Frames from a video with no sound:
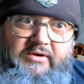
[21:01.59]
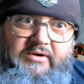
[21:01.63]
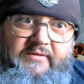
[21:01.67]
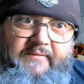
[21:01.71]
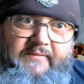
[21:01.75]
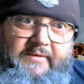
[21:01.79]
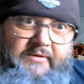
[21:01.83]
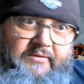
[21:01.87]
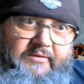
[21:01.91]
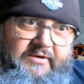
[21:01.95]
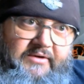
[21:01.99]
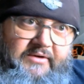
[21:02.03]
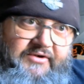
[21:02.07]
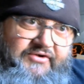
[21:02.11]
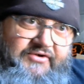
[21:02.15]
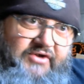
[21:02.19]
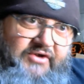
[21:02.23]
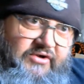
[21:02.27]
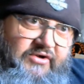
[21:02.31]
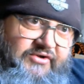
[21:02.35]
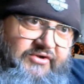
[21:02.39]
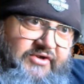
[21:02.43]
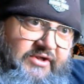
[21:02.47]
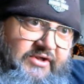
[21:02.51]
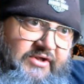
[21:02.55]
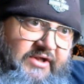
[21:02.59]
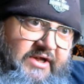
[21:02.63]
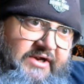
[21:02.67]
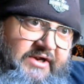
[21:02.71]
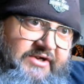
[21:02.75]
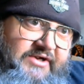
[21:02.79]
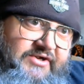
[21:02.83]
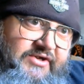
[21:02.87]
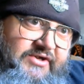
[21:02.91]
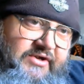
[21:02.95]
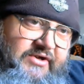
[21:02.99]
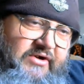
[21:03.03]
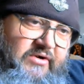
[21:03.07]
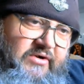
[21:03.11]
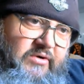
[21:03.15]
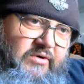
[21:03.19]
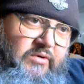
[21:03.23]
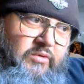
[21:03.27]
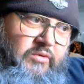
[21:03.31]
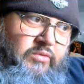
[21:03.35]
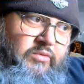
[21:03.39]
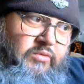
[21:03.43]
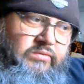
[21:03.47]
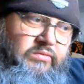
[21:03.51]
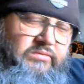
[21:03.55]
of your results and let us
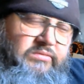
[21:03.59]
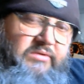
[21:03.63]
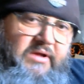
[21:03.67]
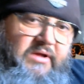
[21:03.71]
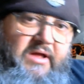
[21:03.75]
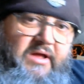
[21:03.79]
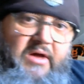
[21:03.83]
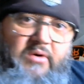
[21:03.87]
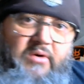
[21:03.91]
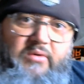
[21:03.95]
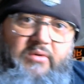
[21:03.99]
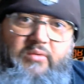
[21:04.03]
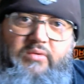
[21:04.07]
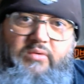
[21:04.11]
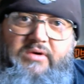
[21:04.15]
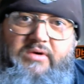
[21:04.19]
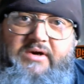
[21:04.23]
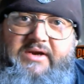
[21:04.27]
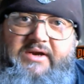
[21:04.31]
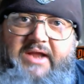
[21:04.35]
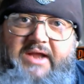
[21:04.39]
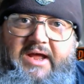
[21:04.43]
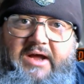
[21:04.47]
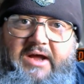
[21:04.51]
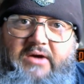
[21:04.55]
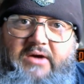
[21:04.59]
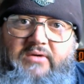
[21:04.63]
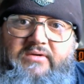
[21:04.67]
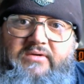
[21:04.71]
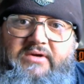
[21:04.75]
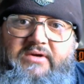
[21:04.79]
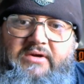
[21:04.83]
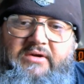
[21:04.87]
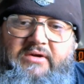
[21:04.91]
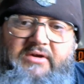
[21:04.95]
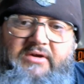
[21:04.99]
know how it worked out.